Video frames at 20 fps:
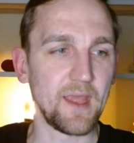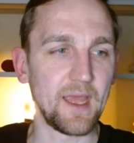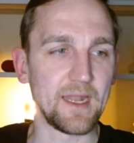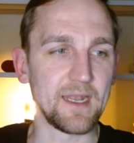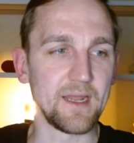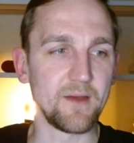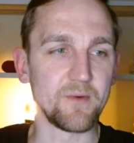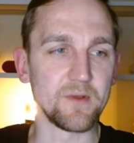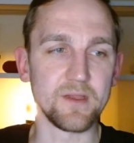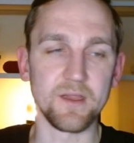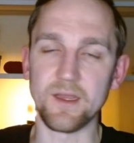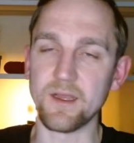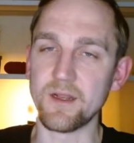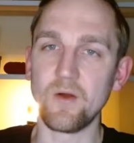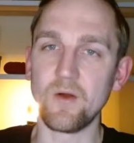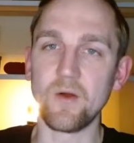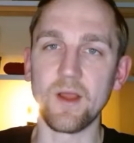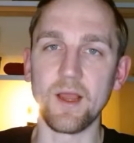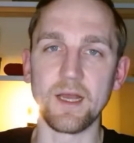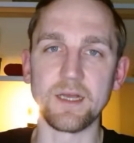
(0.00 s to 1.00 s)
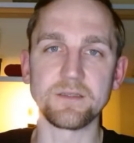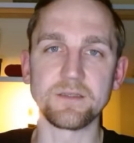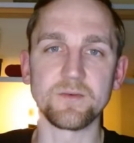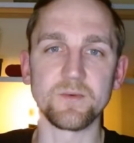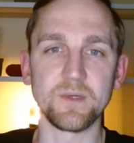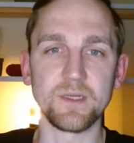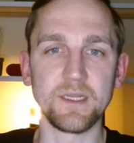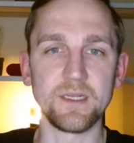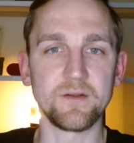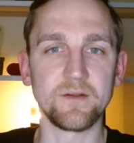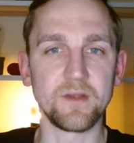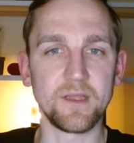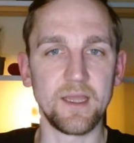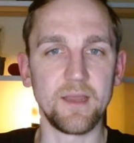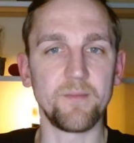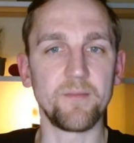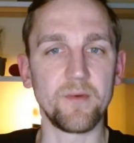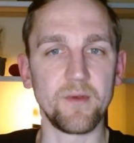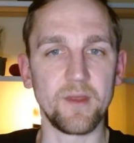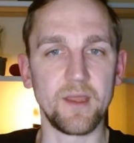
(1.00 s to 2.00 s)
And I was no guys, we need to
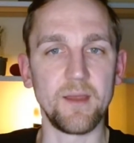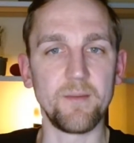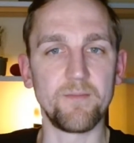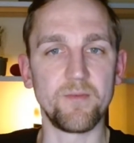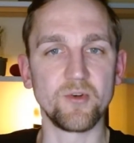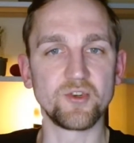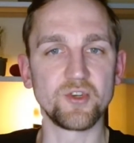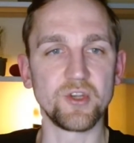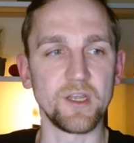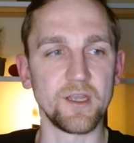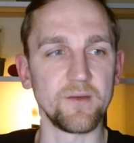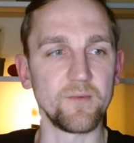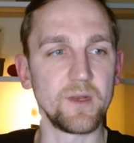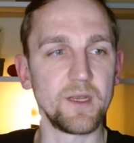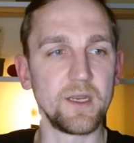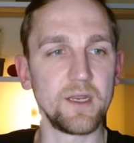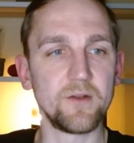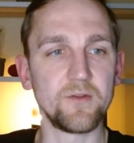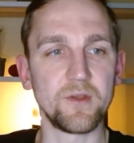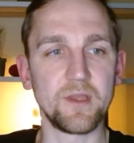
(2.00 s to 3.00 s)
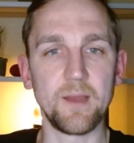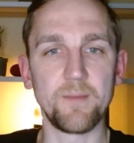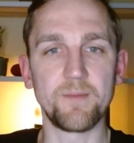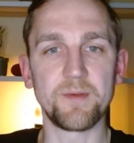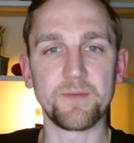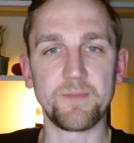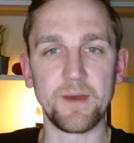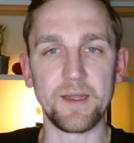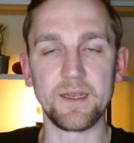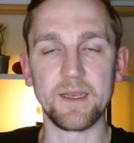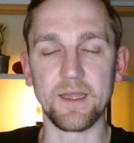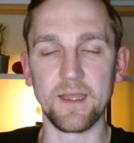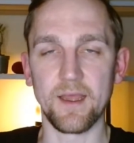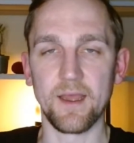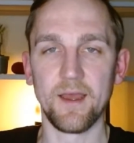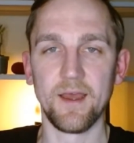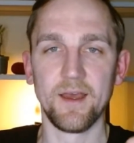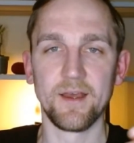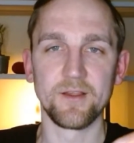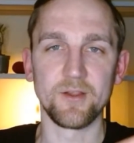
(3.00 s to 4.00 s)
keep pushing, we need to keep spending.
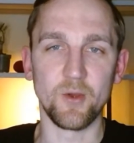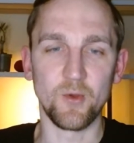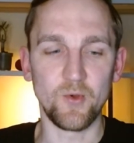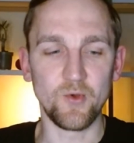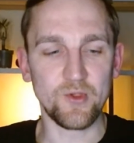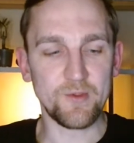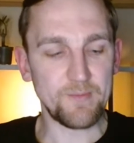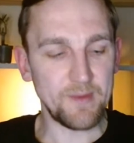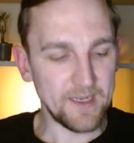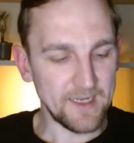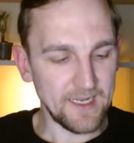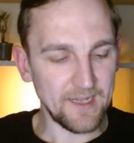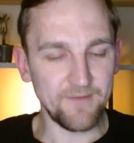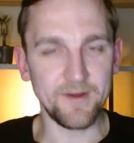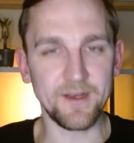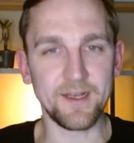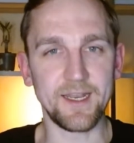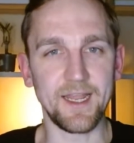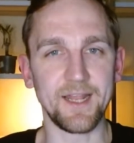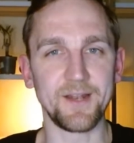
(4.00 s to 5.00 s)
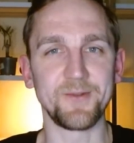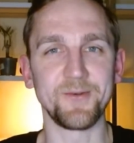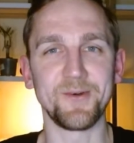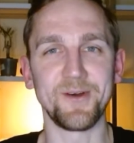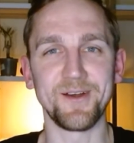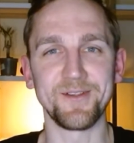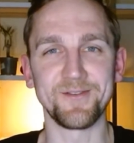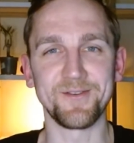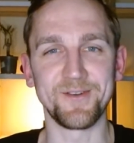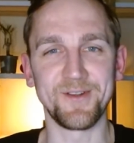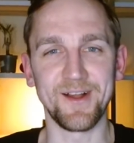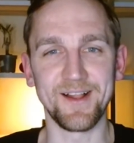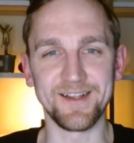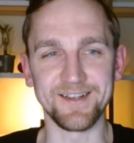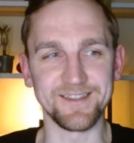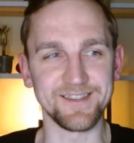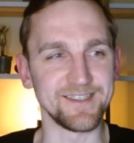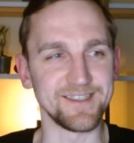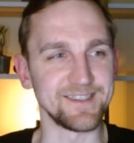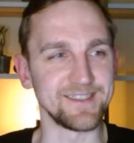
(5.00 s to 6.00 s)
So you spend every day
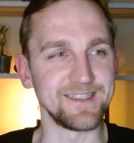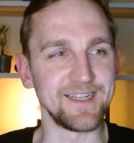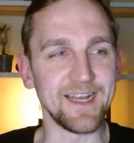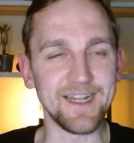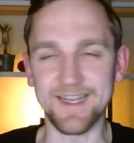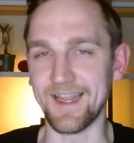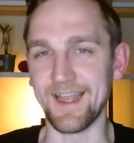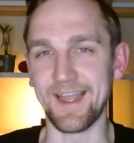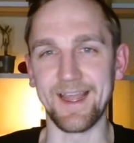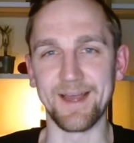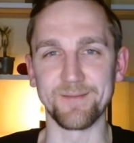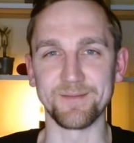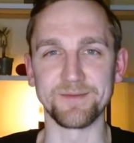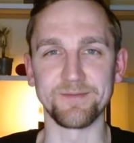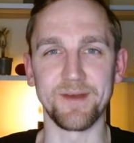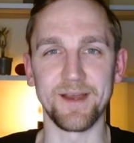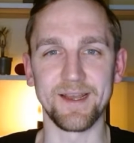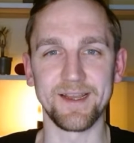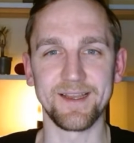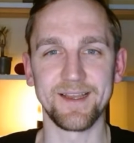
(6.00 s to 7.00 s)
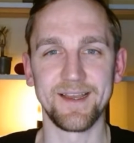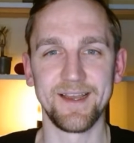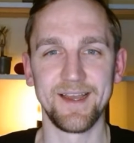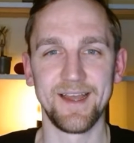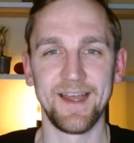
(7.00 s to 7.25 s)
$200 and nothing comes back.